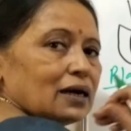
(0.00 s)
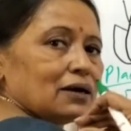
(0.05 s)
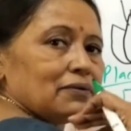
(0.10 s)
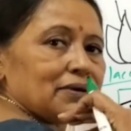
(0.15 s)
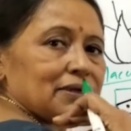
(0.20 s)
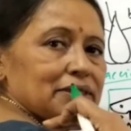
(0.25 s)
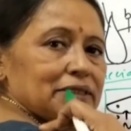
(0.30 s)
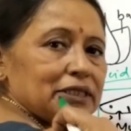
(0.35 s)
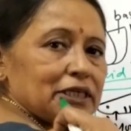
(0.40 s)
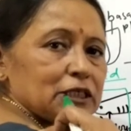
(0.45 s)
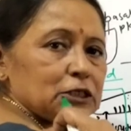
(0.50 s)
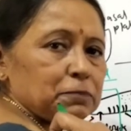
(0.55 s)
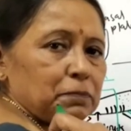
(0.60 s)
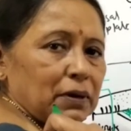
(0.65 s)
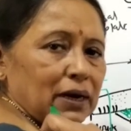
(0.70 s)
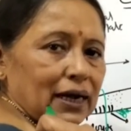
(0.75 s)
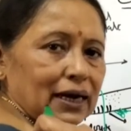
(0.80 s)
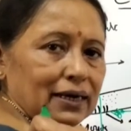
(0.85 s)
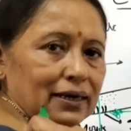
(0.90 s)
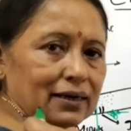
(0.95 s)
Our this
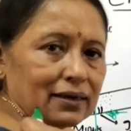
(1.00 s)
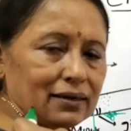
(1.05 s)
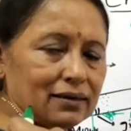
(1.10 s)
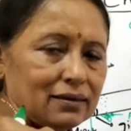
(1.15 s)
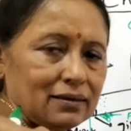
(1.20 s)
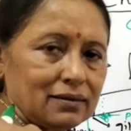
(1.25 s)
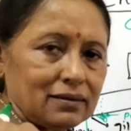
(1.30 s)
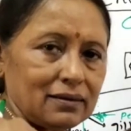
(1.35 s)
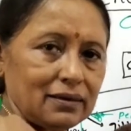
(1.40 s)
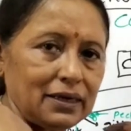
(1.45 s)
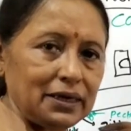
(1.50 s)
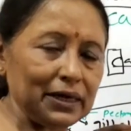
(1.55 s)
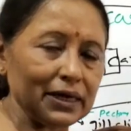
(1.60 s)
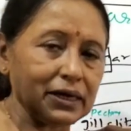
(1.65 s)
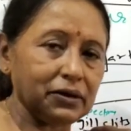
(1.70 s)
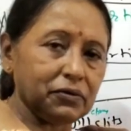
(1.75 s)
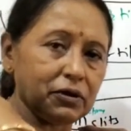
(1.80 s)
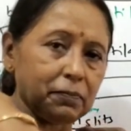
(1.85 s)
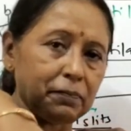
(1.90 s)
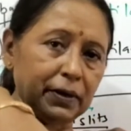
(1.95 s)
part,
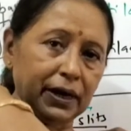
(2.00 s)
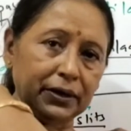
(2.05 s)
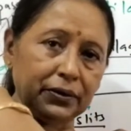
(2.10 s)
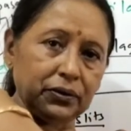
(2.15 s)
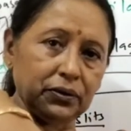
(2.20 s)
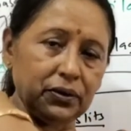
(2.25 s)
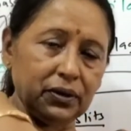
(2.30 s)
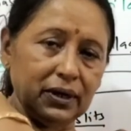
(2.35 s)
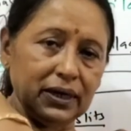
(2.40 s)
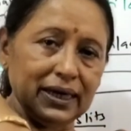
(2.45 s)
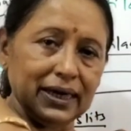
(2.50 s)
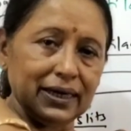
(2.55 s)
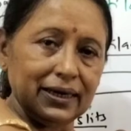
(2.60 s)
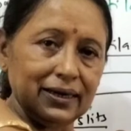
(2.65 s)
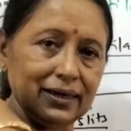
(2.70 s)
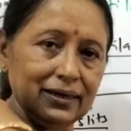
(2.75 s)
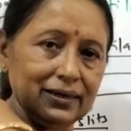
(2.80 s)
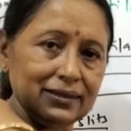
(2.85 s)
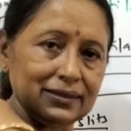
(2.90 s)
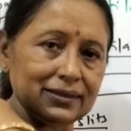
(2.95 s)
here our pectoral
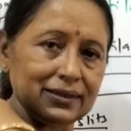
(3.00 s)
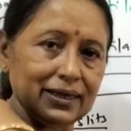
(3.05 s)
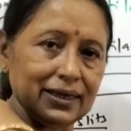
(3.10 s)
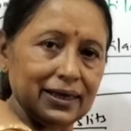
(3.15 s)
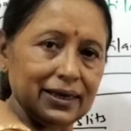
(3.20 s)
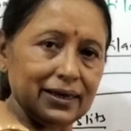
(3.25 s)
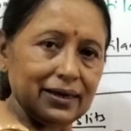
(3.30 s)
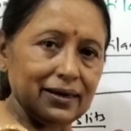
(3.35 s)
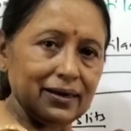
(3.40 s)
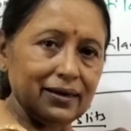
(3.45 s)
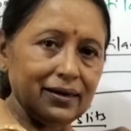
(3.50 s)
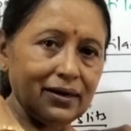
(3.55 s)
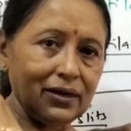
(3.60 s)
girdle is there,